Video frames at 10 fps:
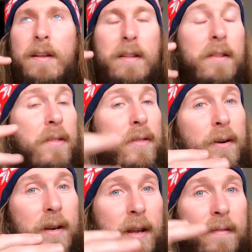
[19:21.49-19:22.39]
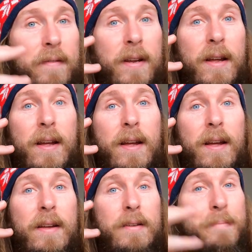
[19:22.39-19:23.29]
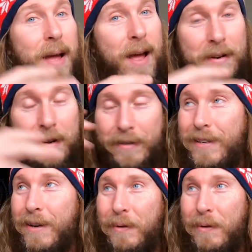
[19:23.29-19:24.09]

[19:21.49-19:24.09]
And then the third gift uh, is madness,